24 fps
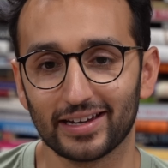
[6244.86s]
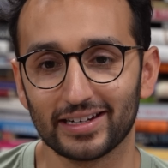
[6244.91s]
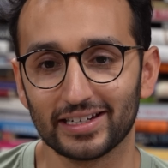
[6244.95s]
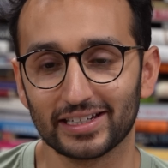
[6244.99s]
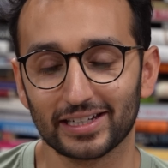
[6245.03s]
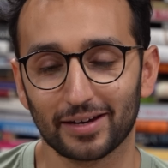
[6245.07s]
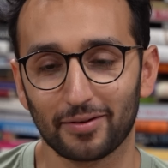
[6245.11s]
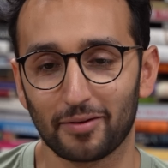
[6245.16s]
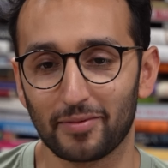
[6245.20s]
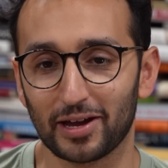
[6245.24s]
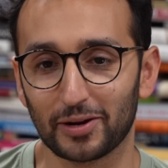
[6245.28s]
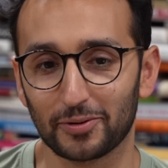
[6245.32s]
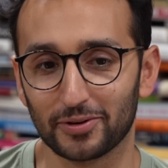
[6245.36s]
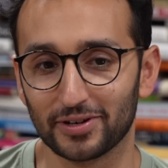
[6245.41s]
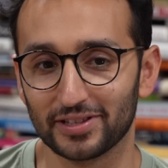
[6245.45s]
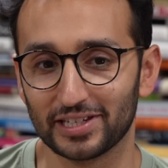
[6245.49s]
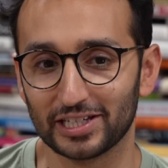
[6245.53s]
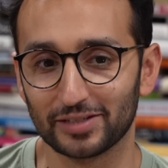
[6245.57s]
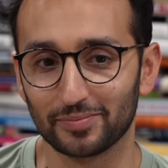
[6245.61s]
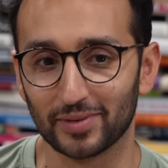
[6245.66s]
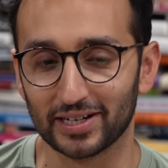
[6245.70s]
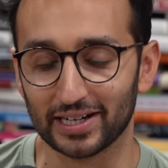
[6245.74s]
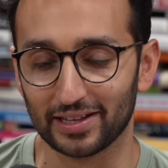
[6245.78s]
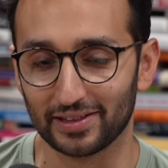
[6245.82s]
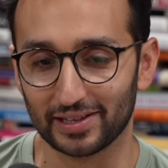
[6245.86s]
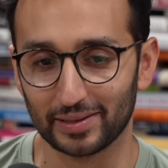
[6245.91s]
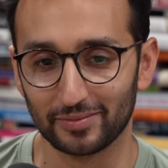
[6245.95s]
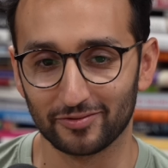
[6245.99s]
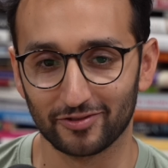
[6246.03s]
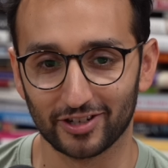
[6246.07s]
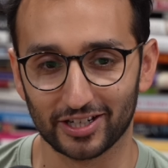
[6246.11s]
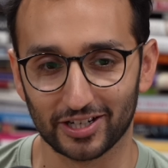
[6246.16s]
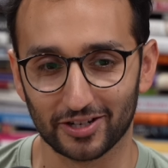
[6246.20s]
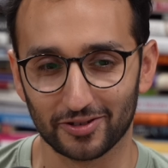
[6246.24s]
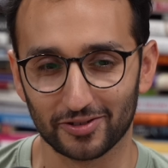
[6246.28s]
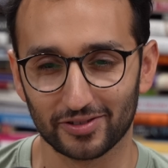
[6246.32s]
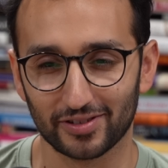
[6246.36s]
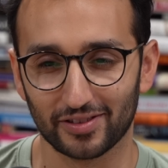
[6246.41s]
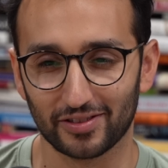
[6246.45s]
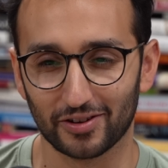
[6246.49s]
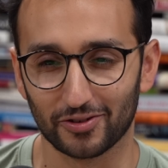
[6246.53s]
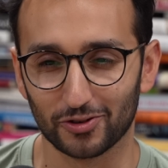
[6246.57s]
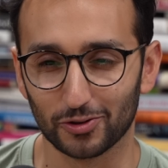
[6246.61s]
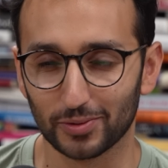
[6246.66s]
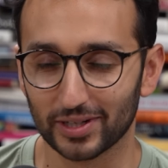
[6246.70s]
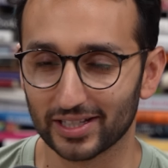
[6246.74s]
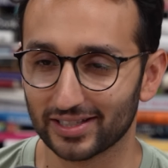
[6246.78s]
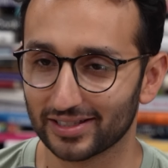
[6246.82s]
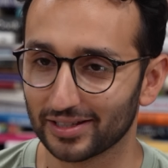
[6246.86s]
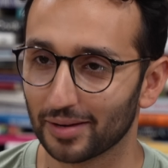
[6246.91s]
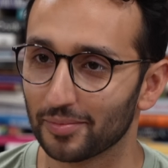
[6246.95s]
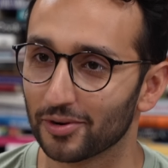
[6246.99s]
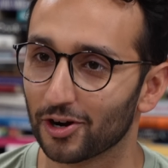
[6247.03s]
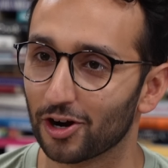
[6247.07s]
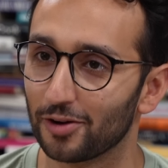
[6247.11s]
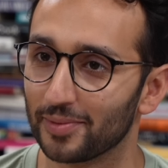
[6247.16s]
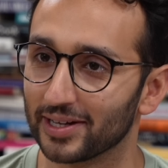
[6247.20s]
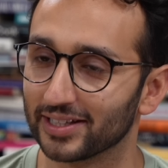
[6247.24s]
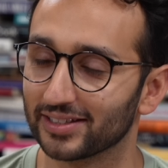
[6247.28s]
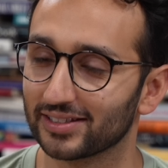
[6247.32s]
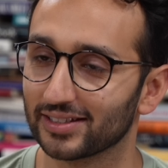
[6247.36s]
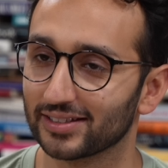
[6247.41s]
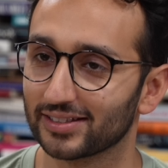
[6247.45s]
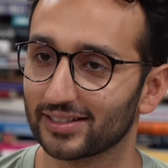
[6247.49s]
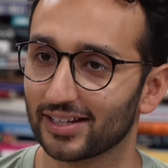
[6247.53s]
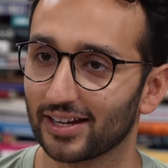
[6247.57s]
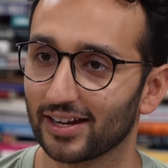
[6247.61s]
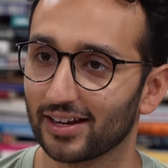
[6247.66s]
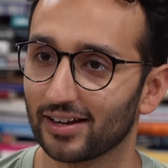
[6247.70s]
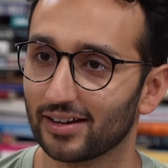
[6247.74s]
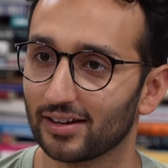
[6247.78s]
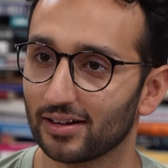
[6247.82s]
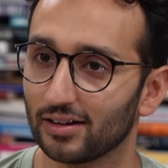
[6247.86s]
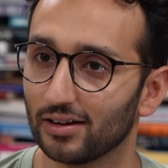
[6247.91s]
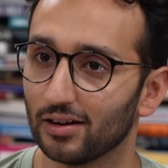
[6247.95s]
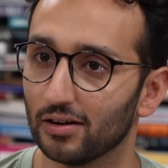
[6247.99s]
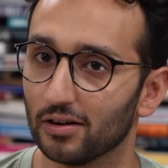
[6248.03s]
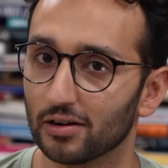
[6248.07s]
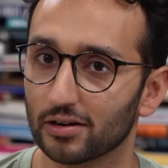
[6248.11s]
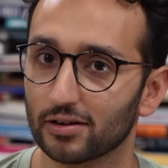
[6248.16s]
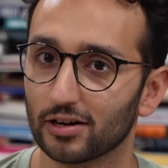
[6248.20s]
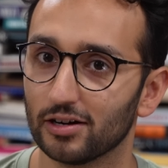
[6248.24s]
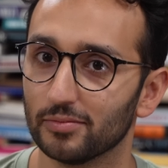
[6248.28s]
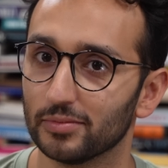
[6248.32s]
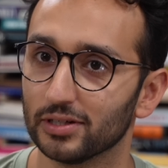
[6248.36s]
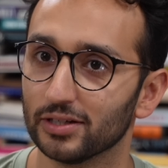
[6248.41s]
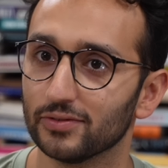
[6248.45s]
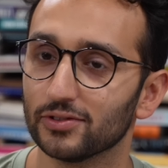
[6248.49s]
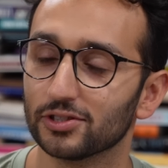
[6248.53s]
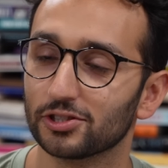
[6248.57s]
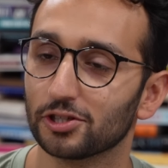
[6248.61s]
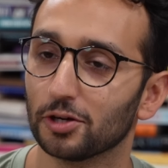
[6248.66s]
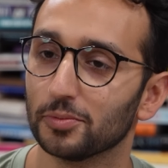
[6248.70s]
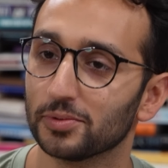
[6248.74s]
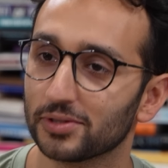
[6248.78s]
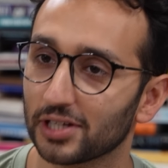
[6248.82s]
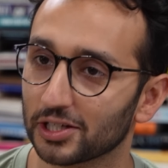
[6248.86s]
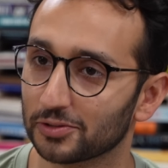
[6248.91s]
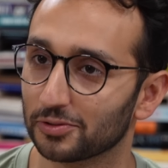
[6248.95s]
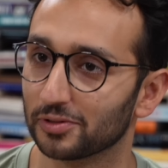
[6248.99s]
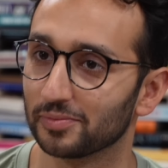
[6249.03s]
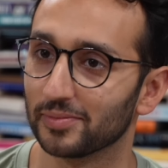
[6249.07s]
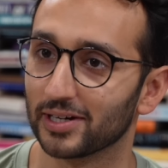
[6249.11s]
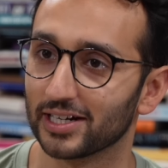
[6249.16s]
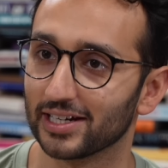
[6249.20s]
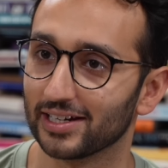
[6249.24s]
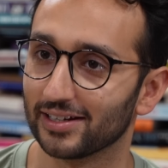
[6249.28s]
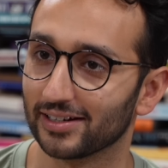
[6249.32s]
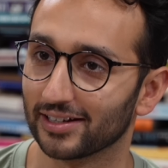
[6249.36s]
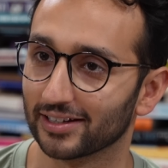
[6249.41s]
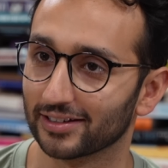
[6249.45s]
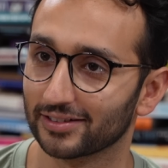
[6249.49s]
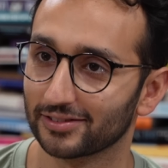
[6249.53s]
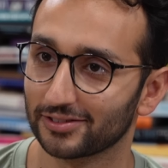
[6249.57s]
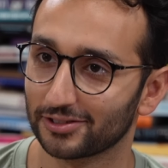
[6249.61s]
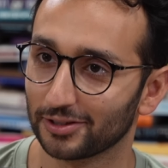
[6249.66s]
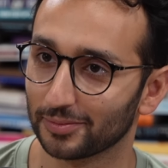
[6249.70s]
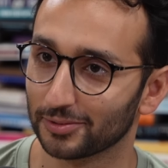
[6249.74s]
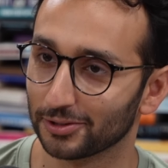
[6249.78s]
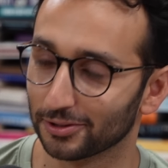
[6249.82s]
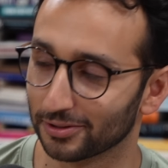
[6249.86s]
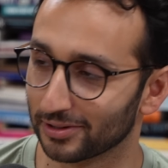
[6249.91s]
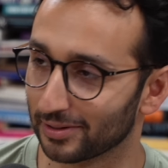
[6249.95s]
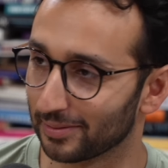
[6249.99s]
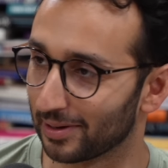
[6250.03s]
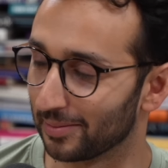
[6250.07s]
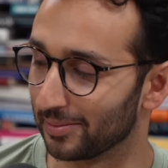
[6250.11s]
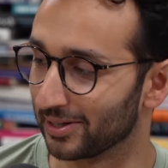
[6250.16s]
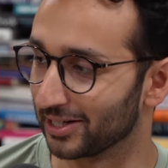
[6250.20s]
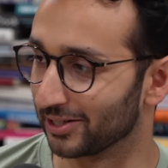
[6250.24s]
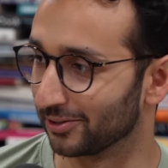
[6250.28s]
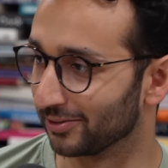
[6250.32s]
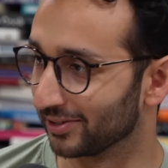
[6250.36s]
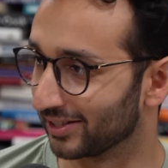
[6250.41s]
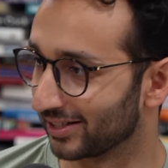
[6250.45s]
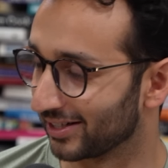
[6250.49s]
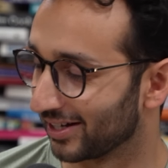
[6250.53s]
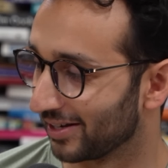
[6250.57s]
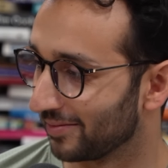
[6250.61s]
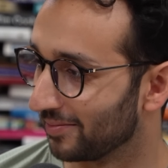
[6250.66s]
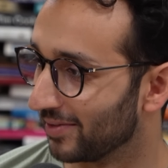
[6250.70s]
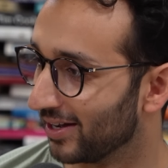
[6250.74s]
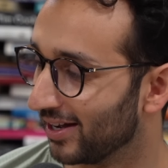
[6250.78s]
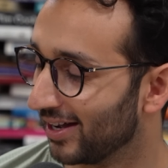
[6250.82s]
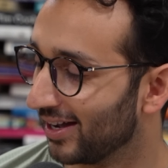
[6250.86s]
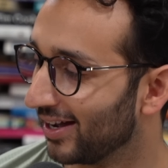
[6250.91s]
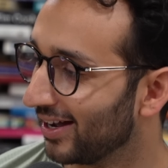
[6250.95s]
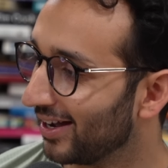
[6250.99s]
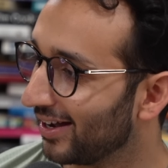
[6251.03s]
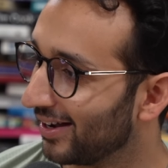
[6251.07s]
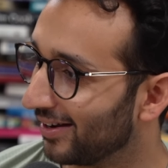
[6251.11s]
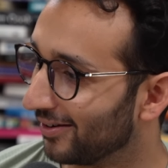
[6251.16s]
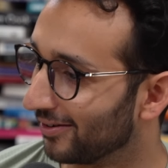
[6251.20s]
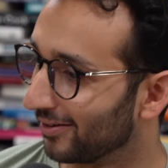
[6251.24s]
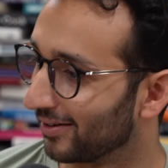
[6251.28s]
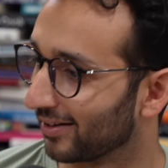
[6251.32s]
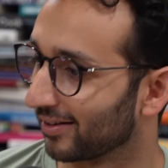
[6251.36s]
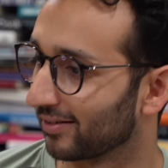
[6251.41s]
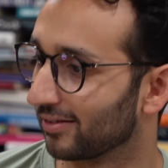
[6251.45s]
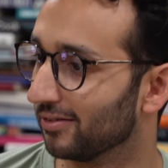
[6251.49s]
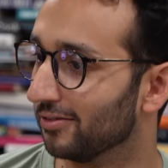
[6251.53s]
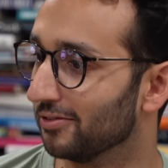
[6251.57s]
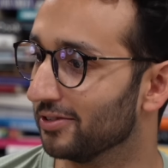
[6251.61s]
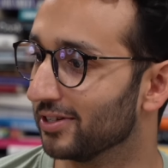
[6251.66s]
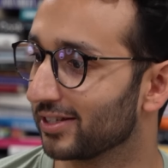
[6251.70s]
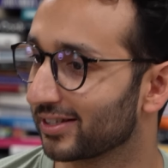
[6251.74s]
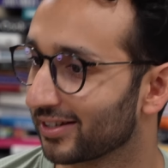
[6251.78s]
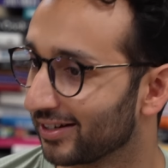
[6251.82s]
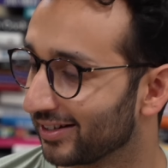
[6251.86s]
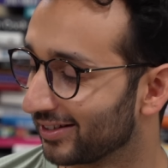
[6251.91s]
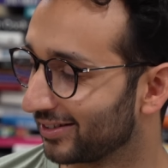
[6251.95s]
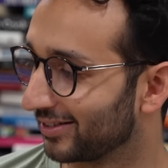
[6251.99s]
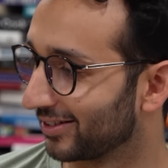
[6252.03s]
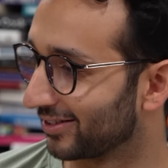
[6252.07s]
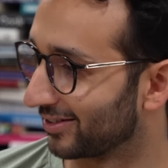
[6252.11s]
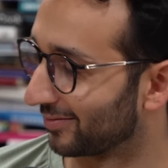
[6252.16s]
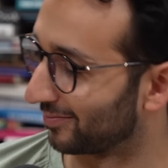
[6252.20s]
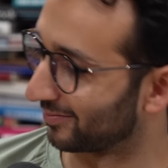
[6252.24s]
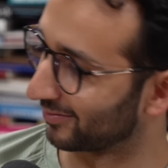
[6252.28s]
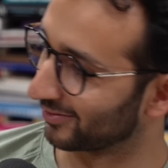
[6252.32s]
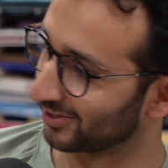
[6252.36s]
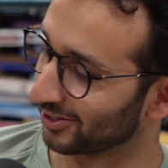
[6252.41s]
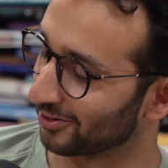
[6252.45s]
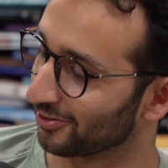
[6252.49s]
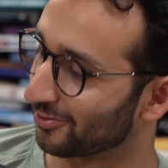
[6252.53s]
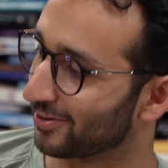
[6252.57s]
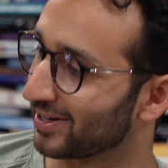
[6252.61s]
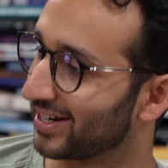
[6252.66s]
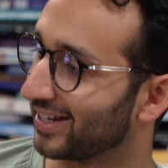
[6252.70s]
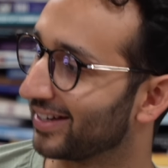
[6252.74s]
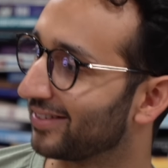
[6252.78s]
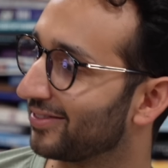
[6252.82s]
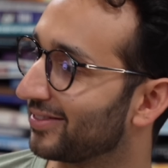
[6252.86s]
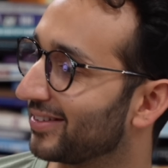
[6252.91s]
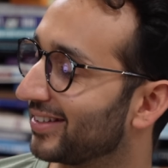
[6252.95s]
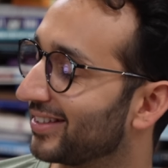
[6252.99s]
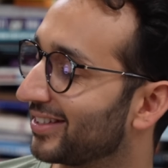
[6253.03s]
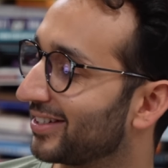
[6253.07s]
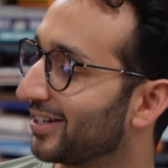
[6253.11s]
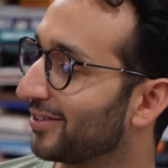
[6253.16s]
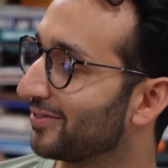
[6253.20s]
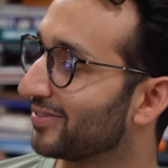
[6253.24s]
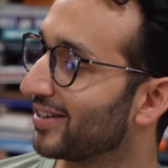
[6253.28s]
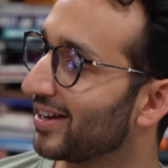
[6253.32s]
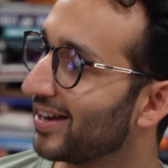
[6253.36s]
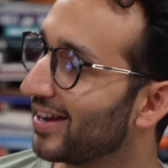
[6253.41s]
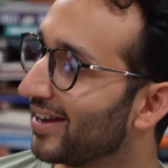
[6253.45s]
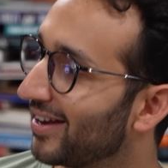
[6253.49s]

anytime I make one of these money themed videos, there are always some comments that say, oh, I can't believe you're so obsessed with money. Like, stop talking about money all the time. Or like, oh, this guy's such a, so greedy and, and stuff.